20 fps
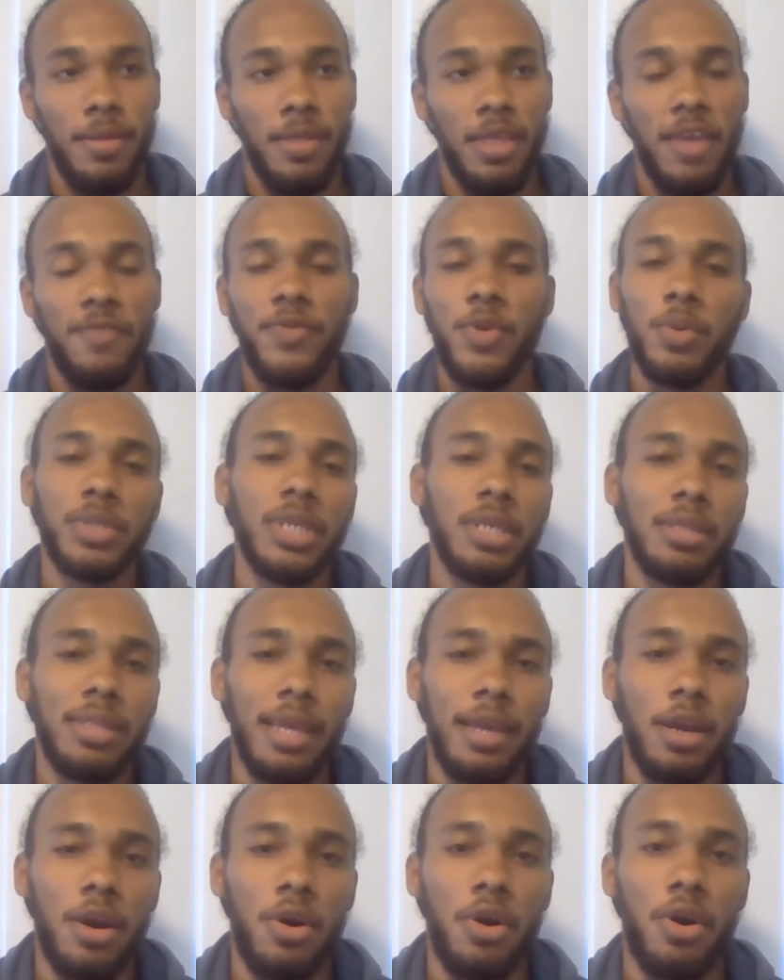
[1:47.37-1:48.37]
If you were to
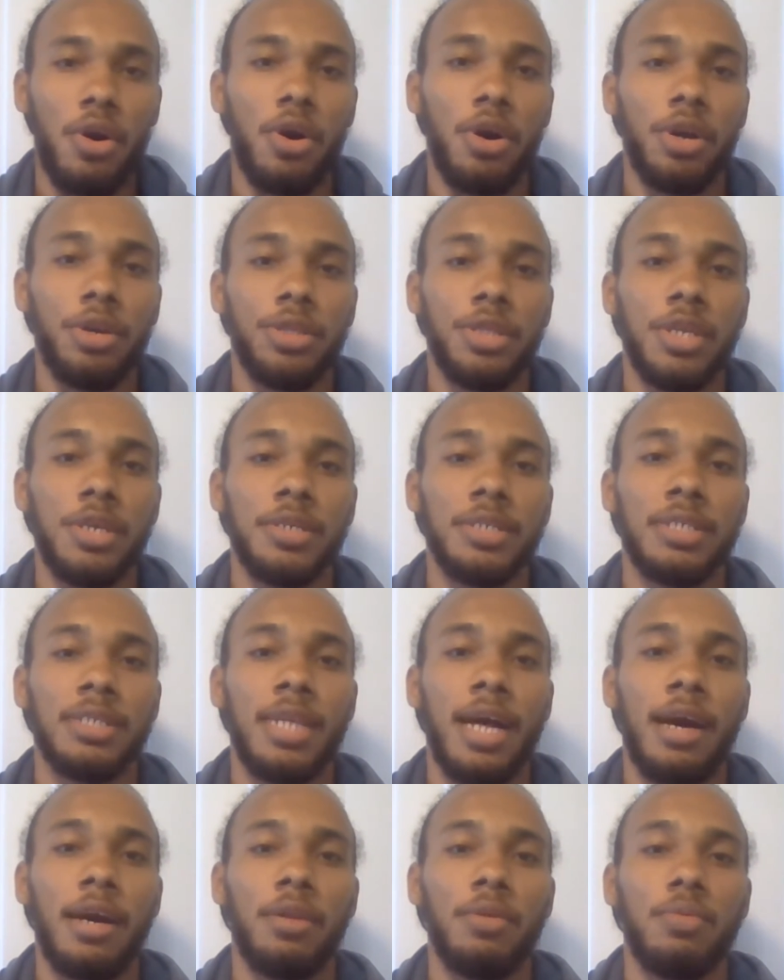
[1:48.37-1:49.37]
think hard, there is
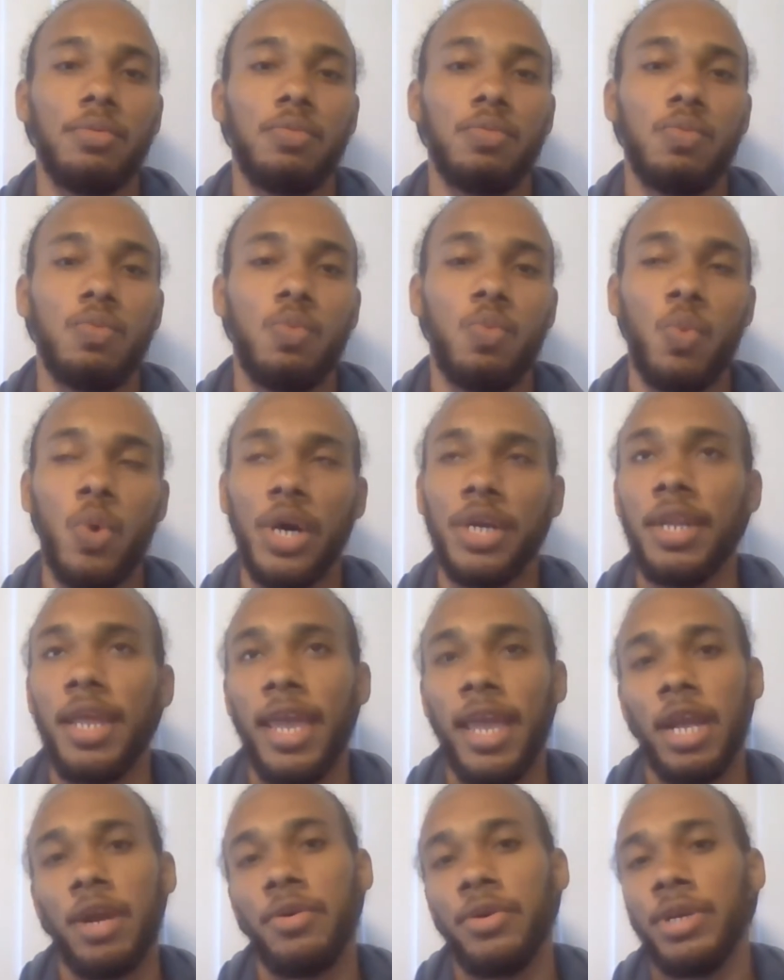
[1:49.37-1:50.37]
not one
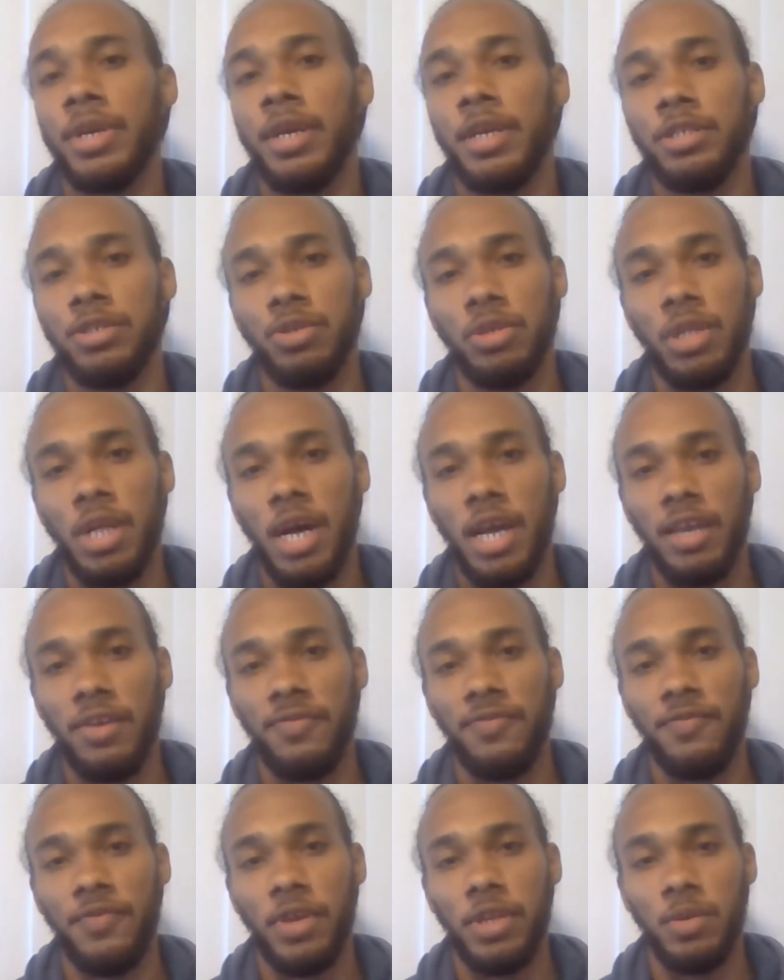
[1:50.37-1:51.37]
area in your
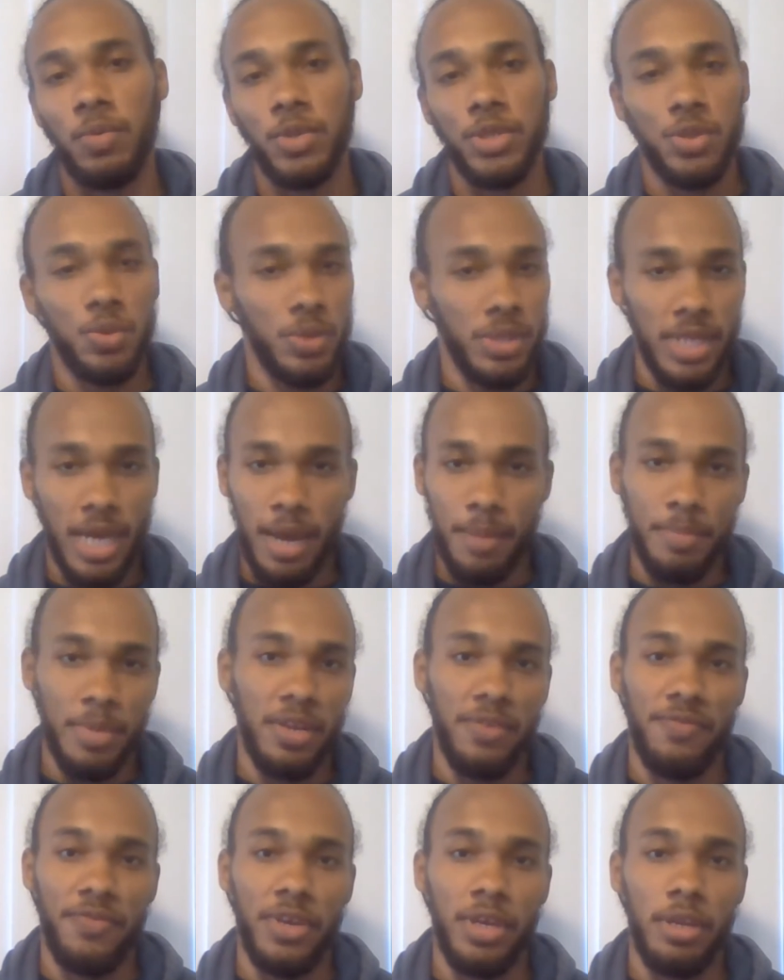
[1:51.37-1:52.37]
life in which you would not
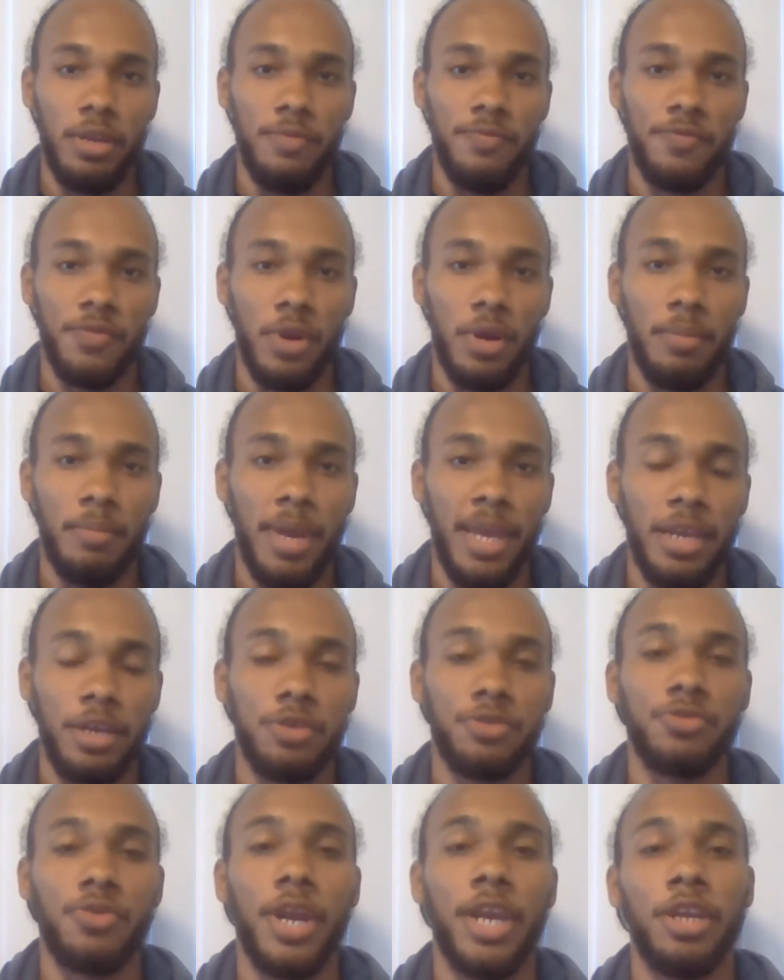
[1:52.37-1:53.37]
benefit from a
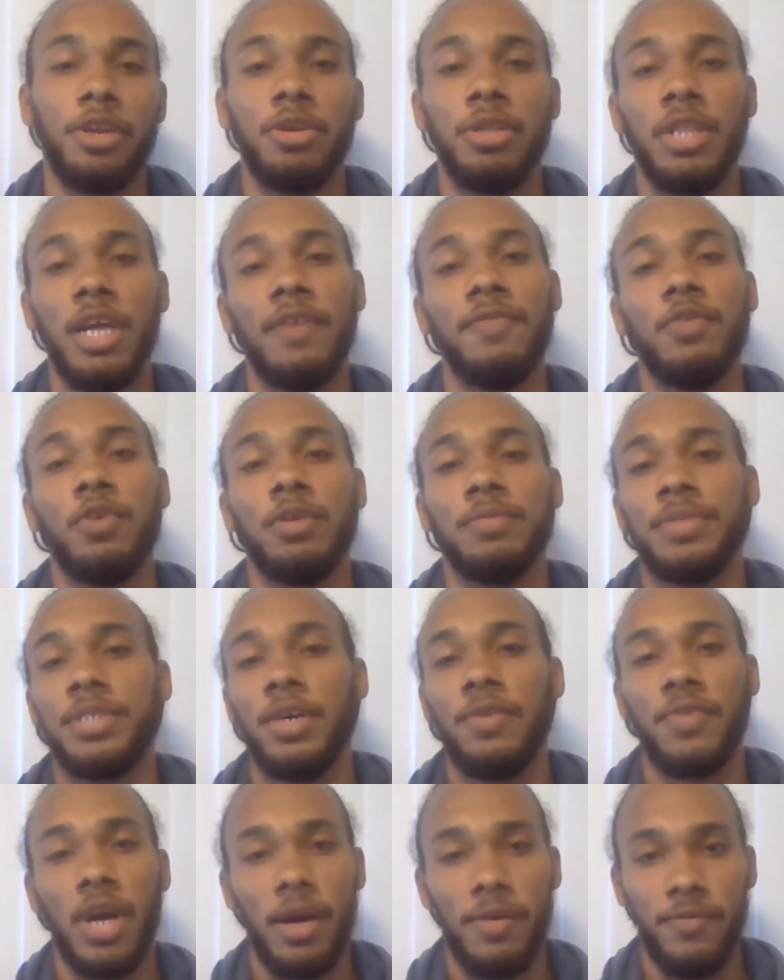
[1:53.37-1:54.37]
greater level of
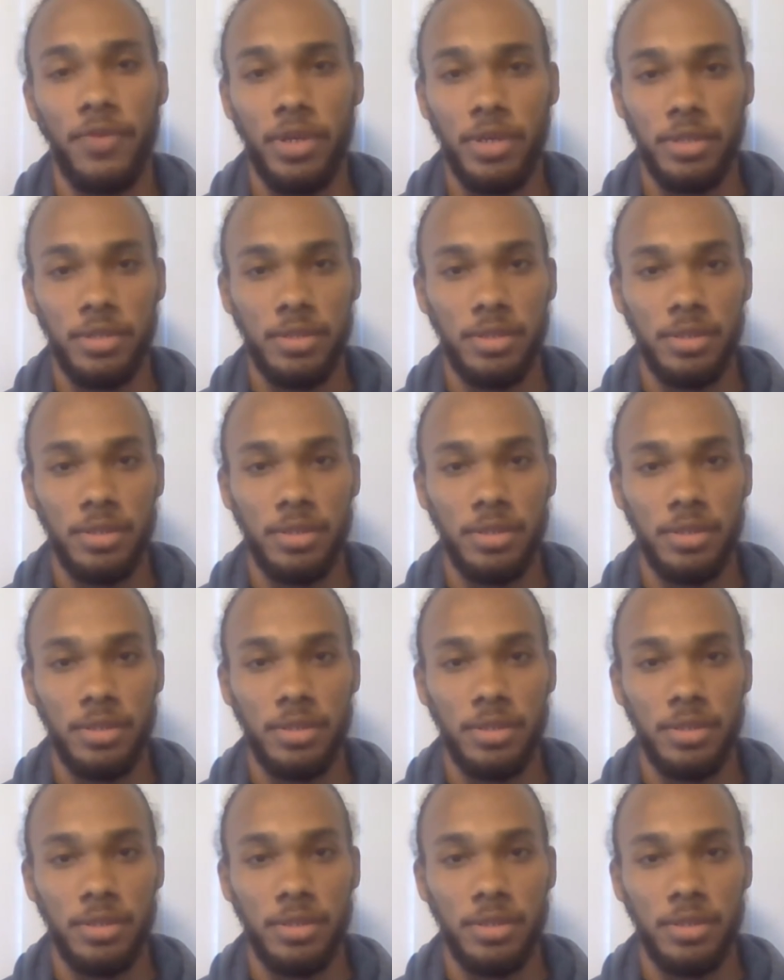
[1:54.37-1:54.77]
self-confidence.